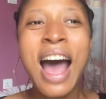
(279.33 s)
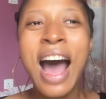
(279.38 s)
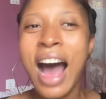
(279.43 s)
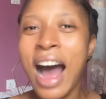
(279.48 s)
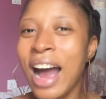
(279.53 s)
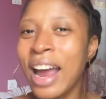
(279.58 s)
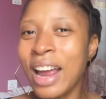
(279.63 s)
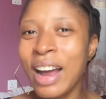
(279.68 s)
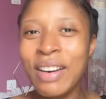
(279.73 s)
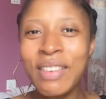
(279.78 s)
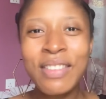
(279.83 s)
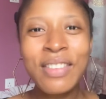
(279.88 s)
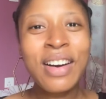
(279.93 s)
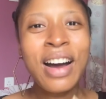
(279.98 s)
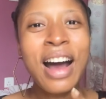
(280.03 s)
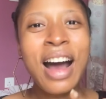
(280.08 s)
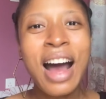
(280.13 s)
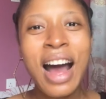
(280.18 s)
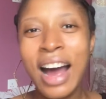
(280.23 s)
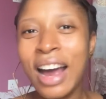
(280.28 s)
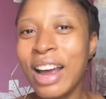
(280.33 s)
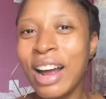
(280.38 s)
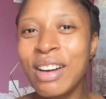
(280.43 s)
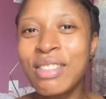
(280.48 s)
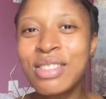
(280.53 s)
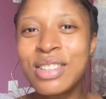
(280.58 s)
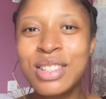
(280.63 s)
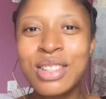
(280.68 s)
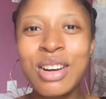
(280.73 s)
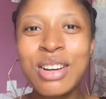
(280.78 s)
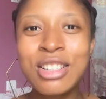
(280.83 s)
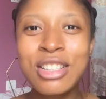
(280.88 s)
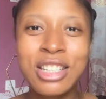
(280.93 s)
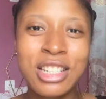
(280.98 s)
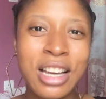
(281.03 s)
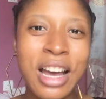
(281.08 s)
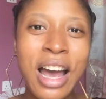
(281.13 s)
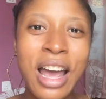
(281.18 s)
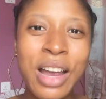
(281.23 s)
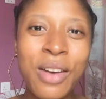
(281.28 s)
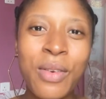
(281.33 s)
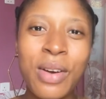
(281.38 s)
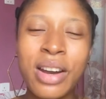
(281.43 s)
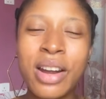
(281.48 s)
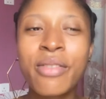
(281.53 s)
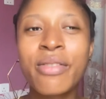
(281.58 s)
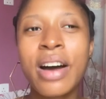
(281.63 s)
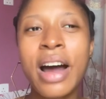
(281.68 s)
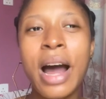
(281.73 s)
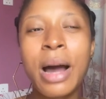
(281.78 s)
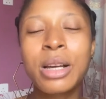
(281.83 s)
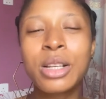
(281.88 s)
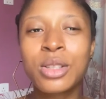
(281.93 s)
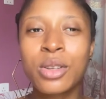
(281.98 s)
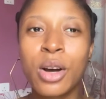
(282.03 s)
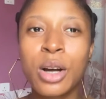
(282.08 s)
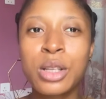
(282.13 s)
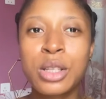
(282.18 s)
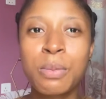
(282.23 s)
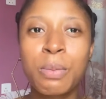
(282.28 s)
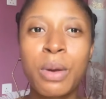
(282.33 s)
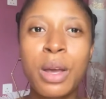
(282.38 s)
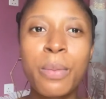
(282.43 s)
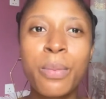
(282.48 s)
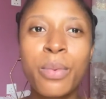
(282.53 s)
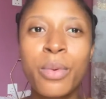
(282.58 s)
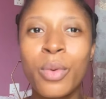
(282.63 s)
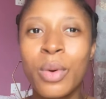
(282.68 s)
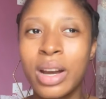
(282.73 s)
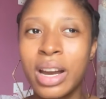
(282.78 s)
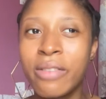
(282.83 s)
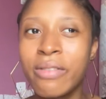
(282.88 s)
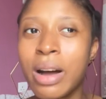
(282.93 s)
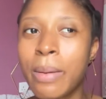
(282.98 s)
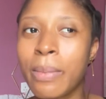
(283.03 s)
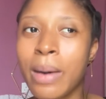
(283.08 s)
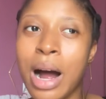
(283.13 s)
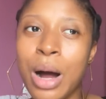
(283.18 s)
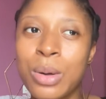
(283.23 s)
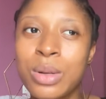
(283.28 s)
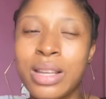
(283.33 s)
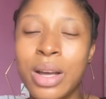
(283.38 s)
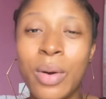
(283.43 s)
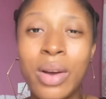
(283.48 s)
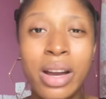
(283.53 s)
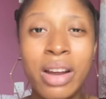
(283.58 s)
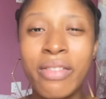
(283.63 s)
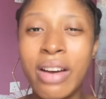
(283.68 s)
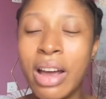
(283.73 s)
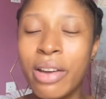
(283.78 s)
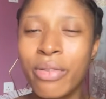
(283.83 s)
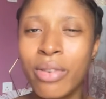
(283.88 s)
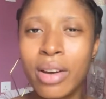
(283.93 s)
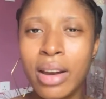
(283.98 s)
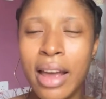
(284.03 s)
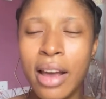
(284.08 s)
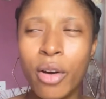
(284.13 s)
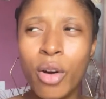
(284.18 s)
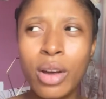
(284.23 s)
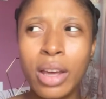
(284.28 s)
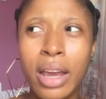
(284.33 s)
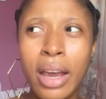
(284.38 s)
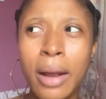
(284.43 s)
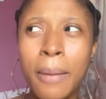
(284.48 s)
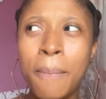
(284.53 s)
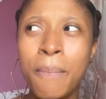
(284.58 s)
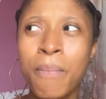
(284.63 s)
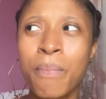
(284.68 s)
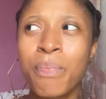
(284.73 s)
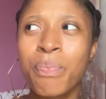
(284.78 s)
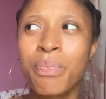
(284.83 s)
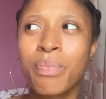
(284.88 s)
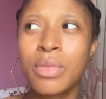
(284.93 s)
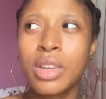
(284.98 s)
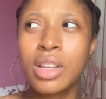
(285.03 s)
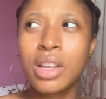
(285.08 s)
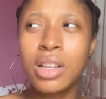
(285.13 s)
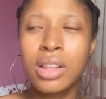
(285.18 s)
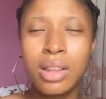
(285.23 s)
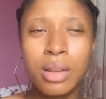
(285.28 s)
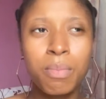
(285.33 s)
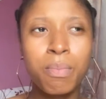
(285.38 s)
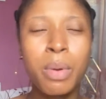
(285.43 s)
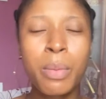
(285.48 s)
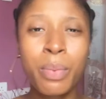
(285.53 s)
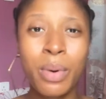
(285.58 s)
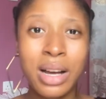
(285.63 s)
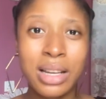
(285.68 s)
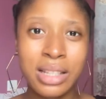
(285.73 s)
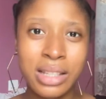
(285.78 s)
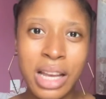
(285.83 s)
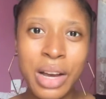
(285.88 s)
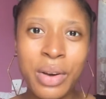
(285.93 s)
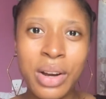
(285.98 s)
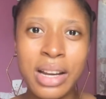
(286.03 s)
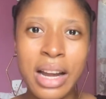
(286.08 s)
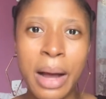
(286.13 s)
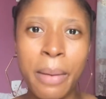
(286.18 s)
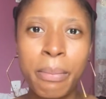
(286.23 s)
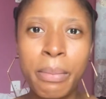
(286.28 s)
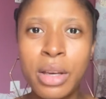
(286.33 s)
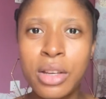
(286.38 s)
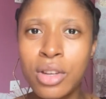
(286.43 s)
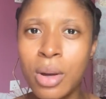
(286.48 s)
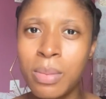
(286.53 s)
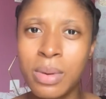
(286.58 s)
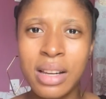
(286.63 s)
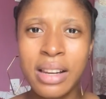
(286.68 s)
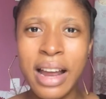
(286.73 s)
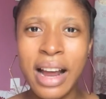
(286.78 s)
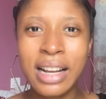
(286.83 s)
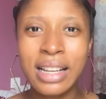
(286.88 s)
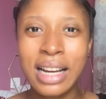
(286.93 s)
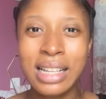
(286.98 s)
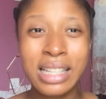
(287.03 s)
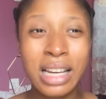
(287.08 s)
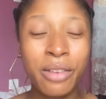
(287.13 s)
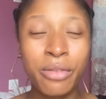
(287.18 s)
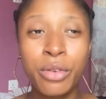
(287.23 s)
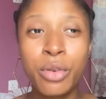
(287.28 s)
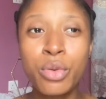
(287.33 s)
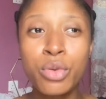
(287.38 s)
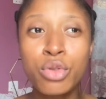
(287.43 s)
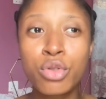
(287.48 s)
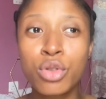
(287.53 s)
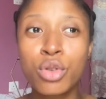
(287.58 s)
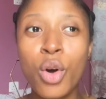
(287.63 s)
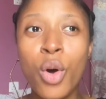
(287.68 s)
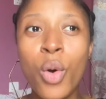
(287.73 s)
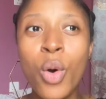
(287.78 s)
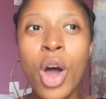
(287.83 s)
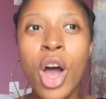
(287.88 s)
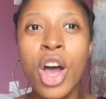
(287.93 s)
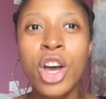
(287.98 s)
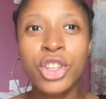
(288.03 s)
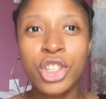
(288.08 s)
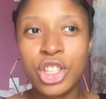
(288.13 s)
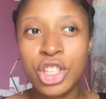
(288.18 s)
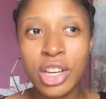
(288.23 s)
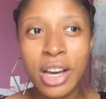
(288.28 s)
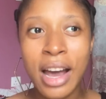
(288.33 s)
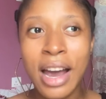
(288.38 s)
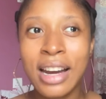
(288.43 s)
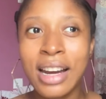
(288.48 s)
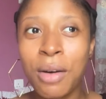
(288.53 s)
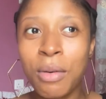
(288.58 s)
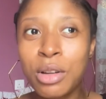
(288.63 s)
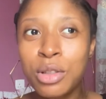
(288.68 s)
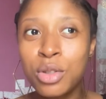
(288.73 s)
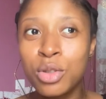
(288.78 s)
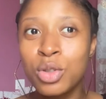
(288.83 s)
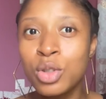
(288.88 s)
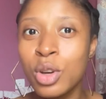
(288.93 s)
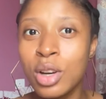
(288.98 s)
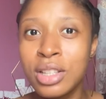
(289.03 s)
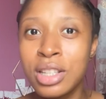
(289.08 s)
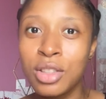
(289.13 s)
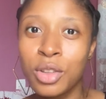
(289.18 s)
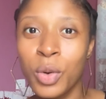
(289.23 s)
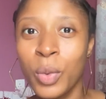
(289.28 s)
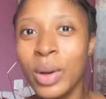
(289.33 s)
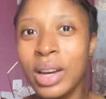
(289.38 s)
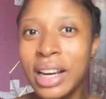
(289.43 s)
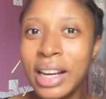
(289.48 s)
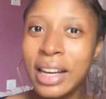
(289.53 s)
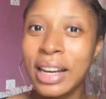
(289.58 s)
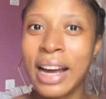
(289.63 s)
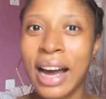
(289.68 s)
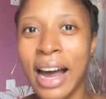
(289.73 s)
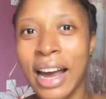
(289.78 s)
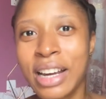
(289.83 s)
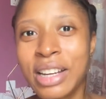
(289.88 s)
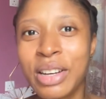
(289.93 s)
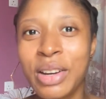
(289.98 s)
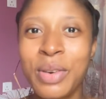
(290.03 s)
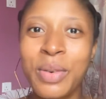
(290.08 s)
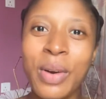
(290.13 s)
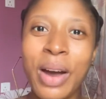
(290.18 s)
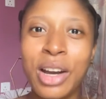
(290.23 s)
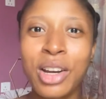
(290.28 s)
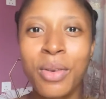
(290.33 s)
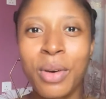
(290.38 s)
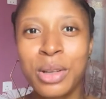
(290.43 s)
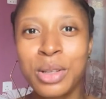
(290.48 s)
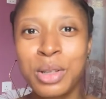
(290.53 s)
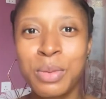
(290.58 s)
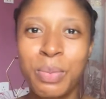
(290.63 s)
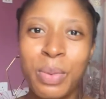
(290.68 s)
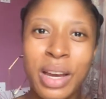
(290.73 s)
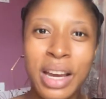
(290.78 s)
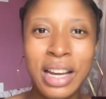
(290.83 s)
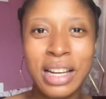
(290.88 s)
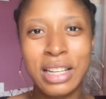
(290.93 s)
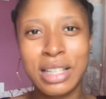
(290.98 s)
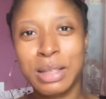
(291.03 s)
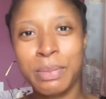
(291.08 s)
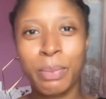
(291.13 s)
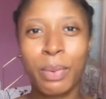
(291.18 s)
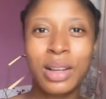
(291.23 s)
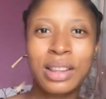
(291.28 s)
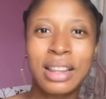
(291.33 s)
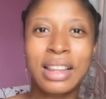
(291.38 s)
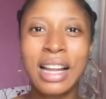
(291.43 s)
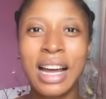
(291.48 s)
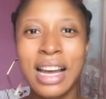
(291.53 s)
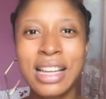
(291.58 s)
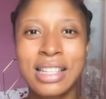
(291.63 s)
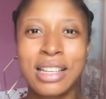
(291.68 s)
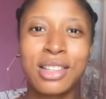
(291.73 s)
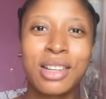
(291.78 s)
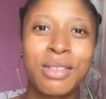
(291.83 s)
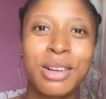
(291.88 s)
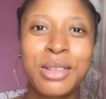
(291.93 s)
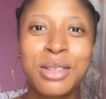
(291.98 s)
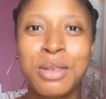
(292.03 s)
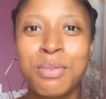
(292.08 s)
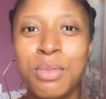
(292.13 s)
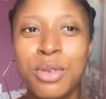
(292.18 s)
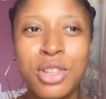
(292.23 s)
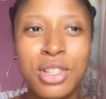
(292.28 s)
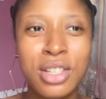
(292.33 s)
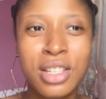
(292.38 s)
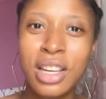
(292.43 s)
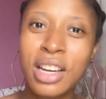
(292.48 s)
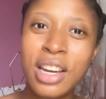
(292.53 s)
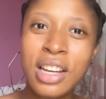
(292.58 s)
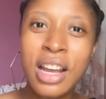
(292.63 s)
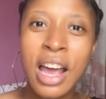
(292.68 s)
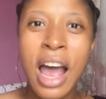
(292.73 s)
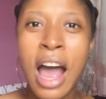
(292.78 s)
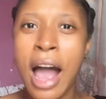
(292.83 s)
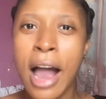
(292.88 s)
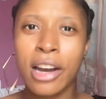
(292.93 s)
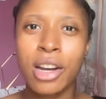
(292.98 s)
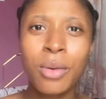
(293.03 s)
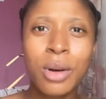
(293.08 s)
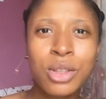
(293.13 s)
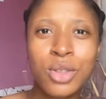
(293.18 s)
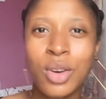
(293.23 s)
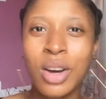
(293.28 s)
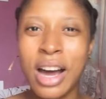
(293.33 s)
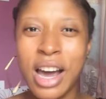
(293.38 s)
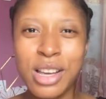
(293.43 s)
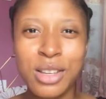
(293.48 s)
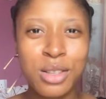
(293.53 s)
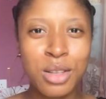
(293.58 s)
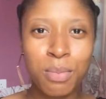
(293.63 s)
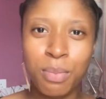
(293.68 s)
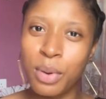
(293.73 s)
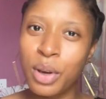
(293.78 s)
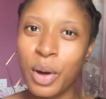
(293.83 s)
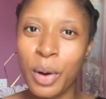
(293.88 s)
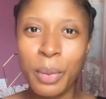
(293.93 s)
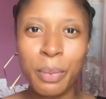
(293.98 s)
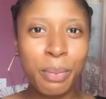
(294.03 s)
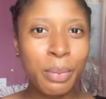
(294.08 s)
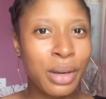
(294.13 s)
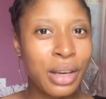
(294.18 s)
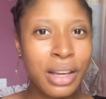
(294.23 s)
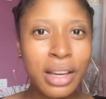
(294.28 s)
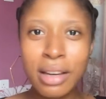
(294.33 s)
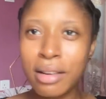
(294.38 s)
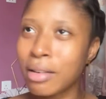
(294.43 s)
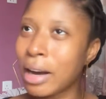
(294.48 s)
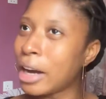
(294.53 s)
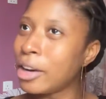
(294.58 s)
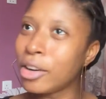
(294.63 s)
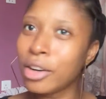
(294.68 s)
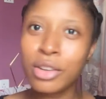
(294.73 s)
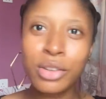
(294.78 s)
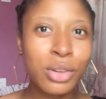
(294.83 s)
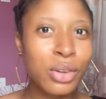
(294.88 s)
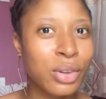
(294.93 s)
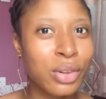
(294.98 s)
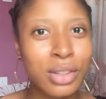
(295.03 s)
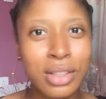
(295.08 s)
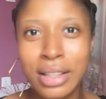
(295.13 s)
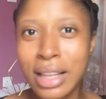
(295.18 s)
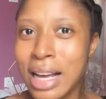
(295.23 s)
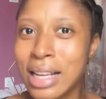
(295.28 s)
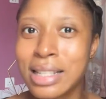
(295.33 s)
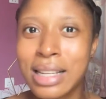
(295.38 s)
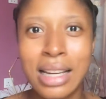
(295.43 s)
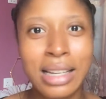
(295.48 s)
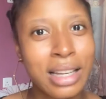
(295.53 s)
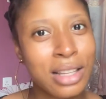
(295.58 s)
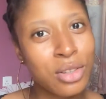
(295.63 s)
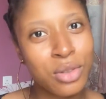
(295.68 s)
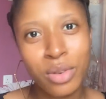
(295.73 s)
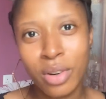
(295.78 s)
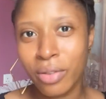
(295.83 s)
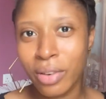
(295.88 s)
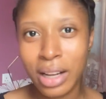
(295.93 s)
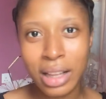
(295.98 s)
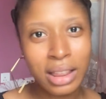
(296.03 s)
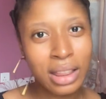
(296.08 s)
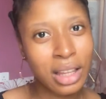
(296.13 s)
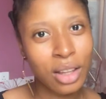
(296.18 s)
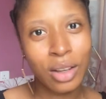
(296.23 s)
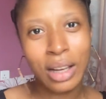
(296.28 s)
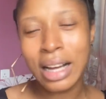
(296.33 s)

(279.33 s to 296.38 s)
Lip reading: I am so shy whenever I talk to people, whenever I'm outside, whenever I feel like, okay, people are staring at me, something like that, I feel so shy and I want to just, you know, quickly hide away. I don't want to be in the spotlight. I don't want to be seen. I don't want all eyes to be on me. I don't know. That's an introvert thing. You